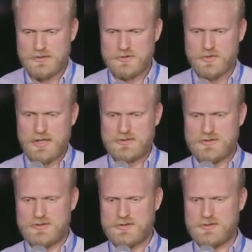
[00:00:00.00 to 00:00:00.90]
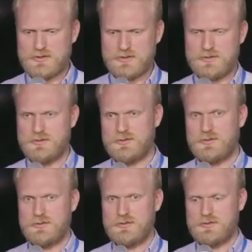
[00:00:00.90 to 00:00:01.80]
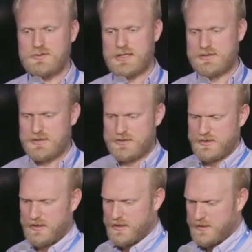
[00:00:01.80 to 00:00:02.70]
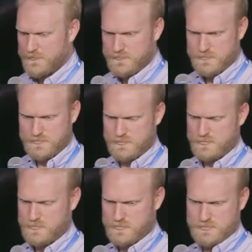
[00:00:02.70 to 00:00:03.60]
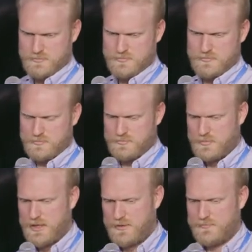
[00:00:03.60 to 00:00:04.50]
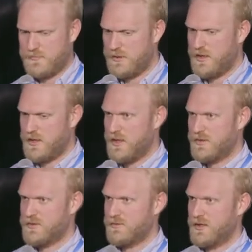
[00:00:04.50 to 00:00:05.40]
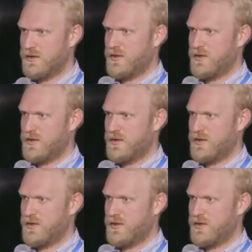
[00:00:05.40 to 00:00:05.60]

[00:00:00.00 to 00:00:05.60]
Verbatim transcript: so that's that's it. Uh, yeah, it's